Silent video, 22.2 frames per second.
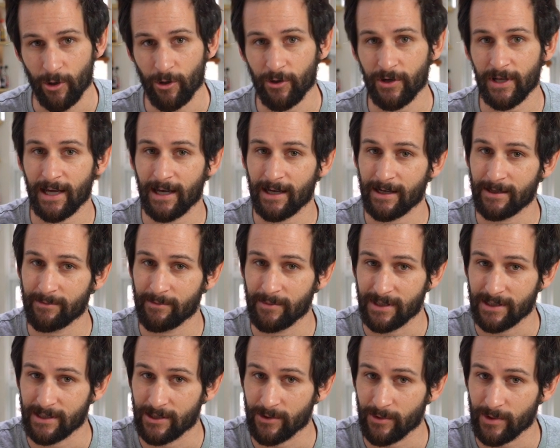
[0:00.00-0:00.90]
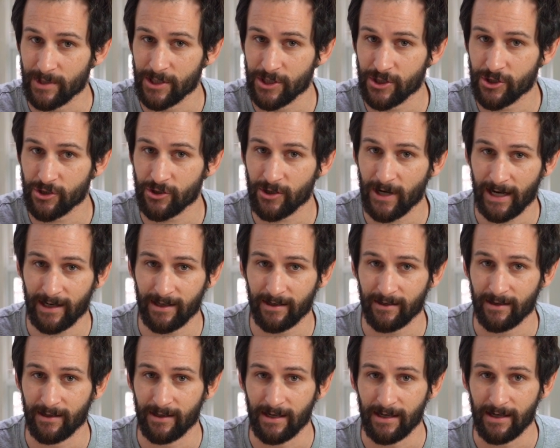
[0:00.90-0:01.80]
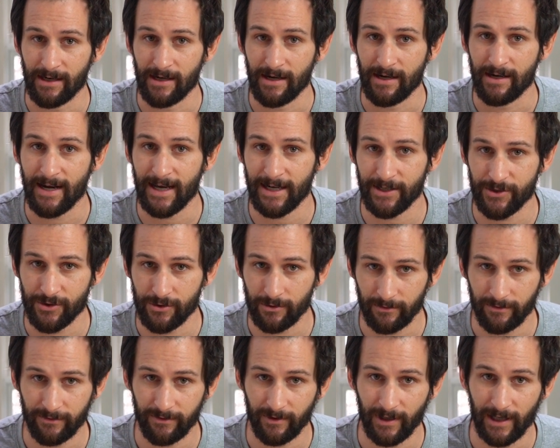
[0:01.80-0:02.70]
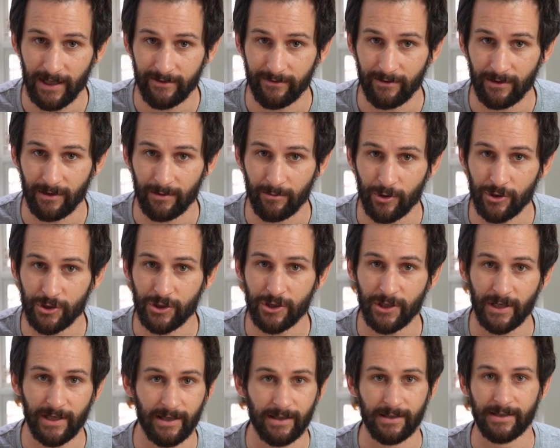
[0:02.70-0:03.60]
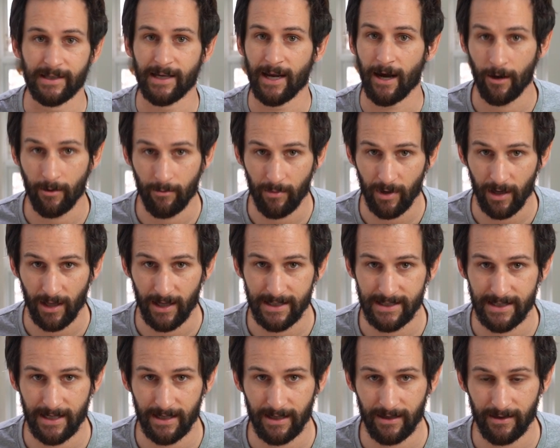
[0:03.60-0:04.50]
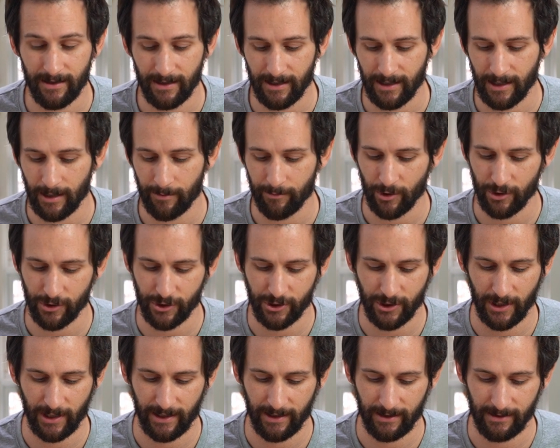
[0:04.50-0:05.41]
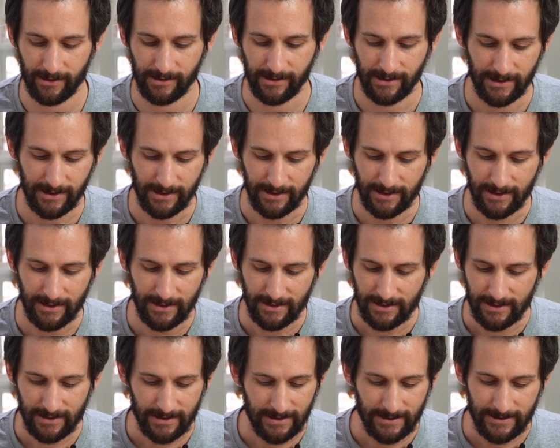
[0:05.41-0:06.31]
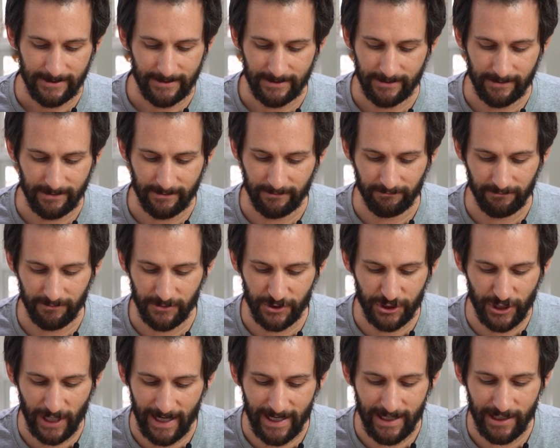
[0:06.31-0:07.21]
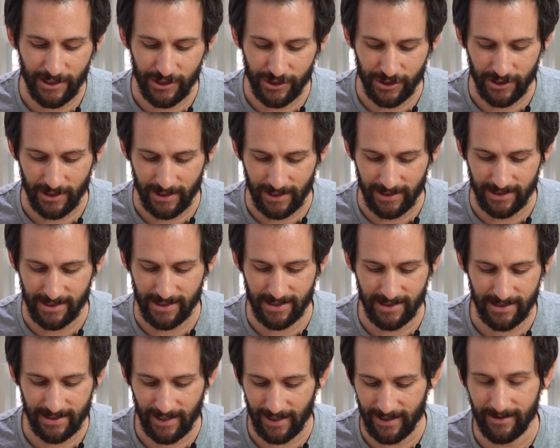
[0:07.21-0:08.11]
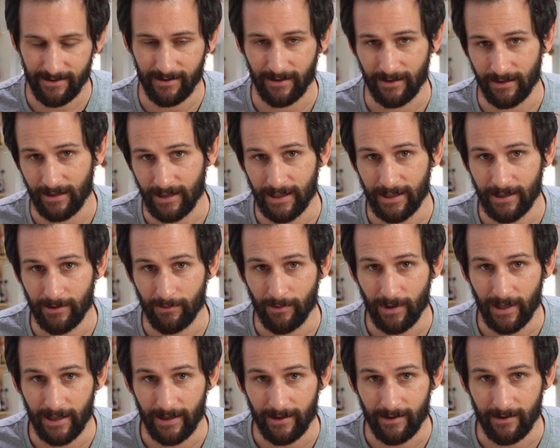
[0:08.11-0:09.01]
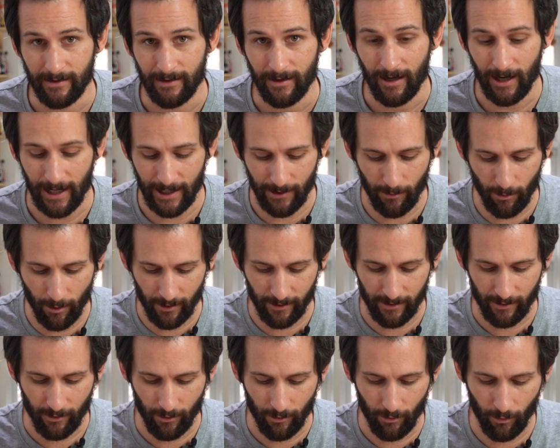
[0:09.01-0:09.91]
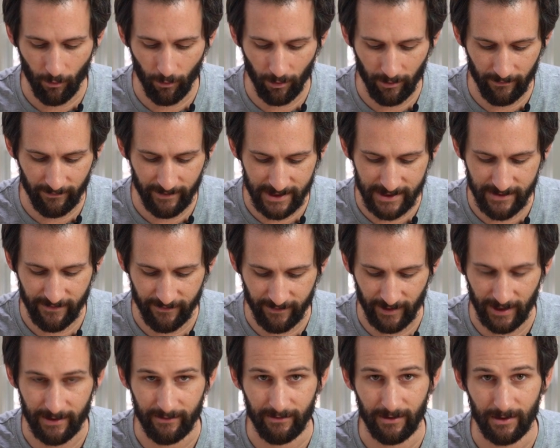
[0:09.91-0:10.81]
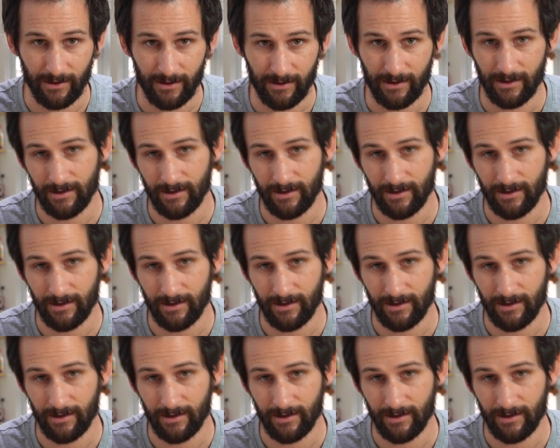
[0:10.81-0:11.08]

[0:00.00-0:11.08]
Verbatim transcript: only aiming to extract the natural flavor. I'm not trying to caramelize anything. I'm not trying to change its state in any way. I want all of its flavor